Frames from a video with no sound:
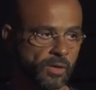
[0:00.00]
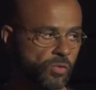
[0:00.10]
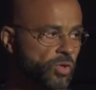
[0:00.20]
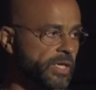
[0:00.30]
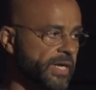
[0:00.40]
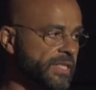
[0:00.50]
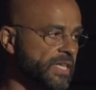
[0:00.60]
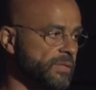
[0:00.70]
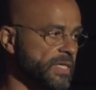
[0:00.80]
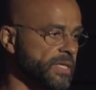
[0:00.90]
Google
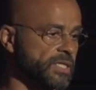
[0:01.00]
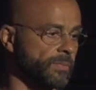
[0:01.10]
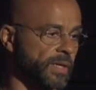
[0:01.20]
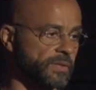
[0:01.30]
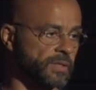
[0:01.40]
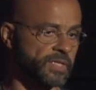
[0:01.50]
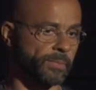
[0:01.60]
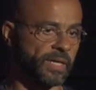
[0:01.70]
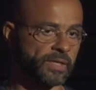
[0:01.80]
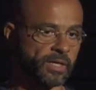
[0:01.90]
granted me 6 months
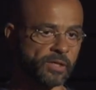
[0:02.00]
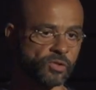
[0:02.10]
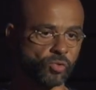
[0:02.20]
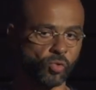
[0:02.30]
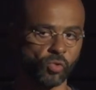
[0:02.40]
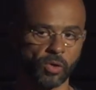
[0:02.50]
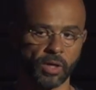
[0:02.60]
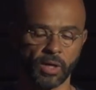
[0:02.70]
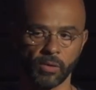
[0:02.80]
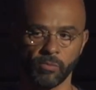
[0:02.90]
sabbatical to
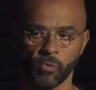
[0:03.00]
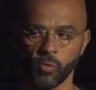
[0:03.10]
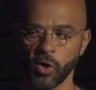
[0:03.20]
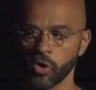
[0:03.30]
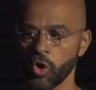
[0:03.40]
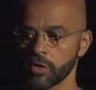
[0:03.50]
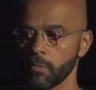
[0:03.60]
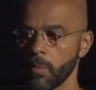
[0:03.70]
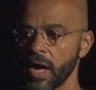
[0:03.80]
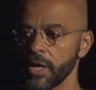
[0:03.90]
work on
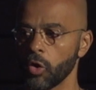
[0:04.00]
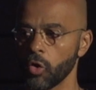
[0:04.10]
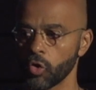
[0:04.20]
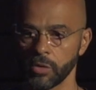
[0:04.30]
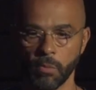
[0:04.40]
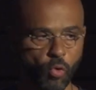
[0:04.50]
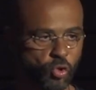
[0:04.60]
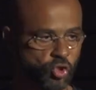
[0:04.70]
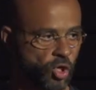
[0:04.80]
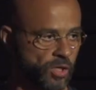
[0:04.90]
my own
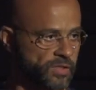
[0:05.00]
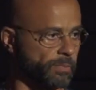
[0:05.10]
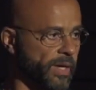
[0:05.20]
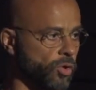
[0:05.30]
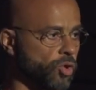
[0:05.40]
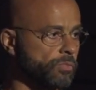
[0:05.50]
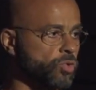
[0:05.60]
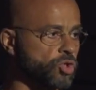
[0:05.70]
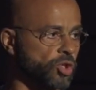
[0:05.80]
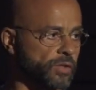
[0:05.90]
moonshot. My own
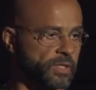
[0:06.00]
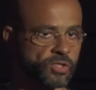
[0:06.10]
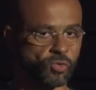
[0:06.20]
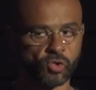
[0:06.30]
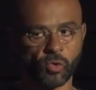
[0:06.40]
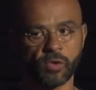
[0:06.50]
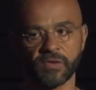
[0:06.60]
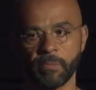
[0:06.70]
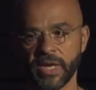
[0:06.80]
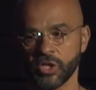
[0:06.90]
moonshot is to
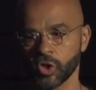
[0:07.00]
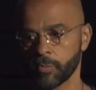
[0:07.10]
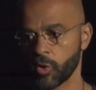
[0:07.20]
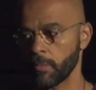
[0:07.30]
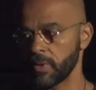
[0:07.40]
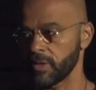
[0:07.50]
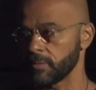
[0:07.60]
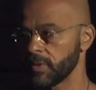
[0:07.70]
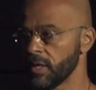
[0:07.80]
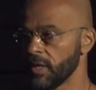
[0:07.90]
solve a major
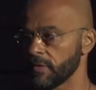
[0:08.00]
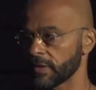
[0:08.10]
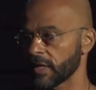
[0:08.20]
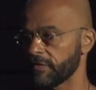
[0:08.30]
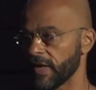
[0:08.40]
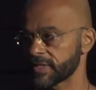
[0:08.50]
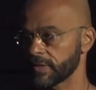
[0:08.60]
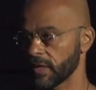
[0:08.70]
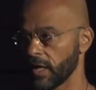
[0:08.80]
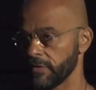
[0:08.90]
problem that affects
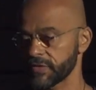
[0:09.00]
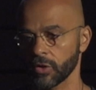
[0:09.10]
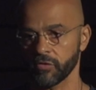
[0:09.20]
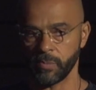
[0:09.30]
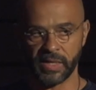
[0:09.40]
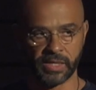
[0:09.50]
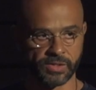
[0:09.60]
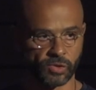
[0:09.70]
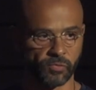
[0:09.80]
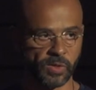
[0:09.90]
the lives of
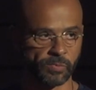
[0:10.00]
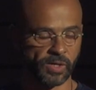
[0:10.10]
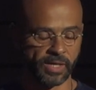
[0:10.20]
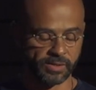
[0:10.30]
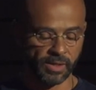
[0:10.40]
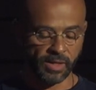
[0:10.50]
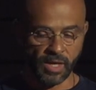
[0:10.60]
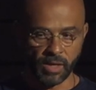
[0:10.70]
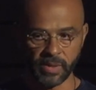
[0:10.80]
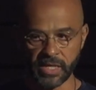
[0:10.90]
billions of people. And
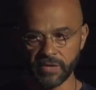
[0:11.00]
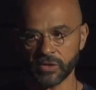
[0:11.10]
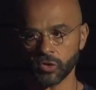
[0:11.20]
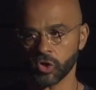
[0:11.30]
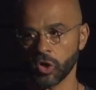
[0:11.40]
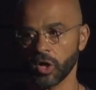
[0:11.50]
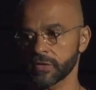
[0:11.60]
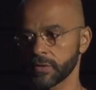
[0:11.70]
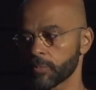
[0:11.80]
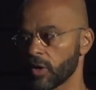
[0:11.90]
believe it or not,
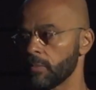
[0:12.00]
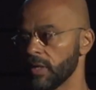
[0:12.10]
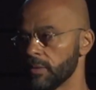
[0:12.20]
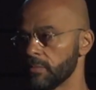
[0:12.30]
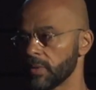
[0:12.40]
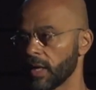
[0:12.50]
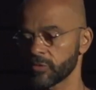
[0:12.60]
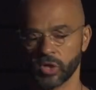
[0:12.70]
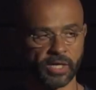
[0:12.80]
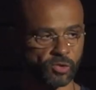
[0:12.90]
the problem
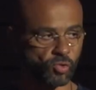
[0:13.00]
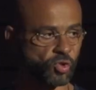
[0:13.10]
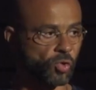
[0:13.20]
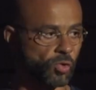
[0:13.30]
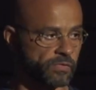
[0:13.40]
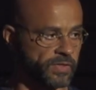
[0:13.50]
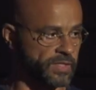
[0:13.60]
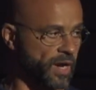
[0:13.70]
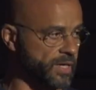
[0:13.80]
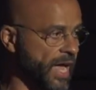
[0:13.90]
I'm trying to solve
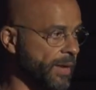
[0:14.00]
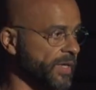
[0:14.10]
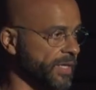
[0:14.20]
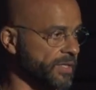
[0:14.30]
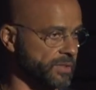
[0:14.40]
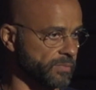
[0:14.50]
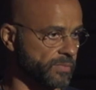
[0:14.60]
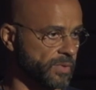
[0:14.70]
is unhappiness.